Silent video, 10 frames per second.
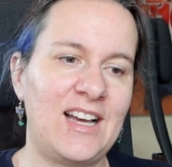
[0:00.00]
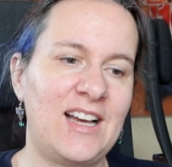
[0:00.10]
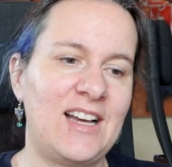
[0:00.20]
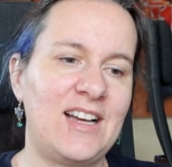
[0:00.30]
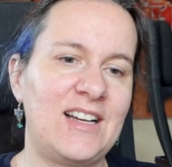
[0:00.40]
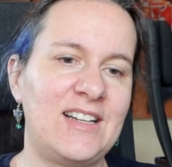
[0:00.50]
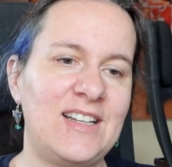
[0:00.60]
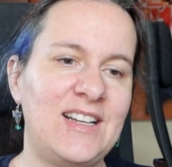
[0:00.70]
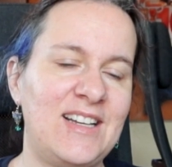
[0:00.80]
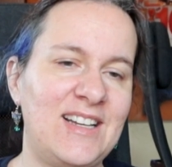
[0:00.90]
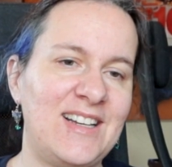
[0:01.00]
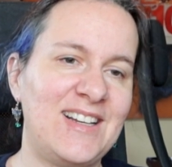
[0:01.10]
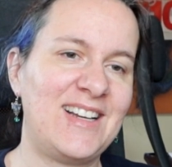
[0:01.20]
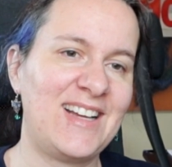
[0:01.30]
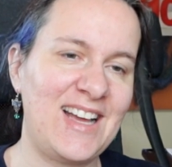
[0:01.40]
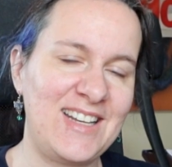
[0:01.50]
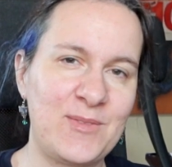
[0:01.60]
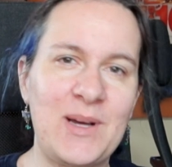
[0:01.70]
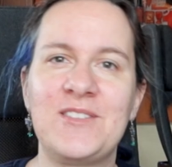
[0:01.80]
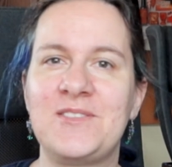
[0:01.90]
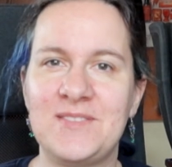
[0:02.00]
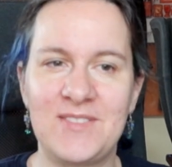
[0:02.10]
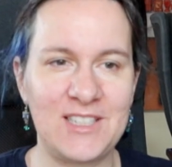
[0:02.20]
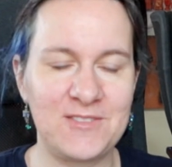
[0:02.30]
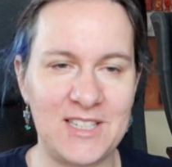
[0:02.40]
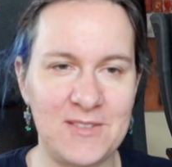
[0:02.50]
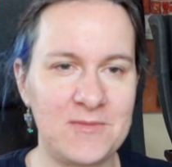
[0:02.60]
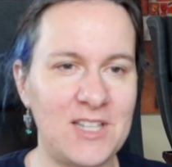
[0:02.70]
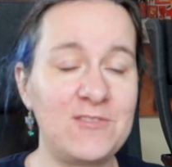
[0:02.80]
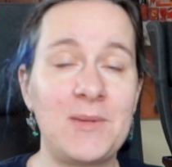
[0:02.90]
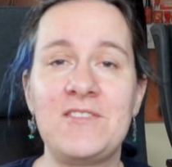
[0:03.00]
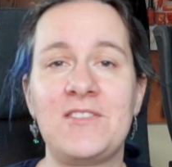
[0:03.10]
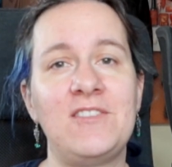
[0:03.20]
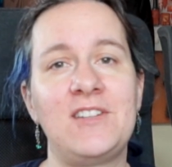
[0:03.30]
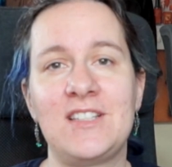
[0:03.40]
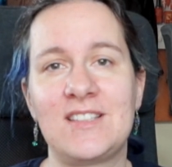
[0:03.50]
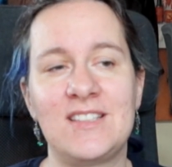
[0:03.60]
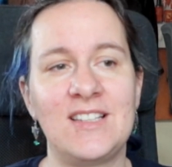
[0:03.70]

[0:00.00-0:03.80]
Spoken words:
And one of my favorite